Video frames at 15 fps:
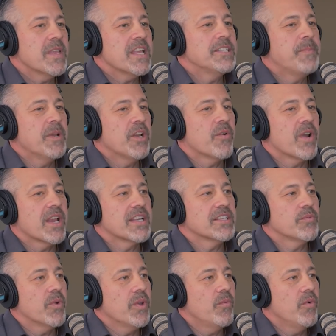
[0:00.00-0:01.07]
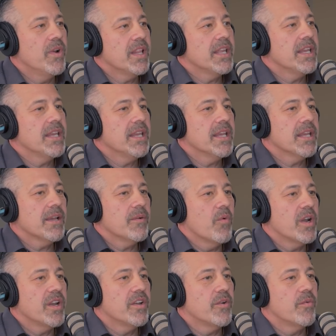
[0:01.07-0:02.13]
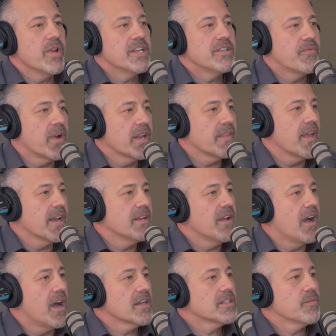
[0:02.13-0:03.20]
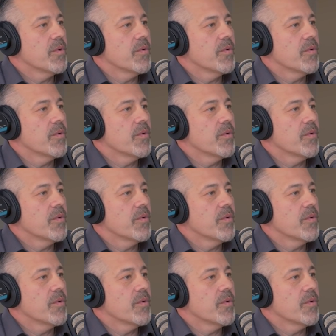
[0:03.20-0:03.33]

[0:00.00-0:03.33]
it's been great because we really wanted to reach frontline docs.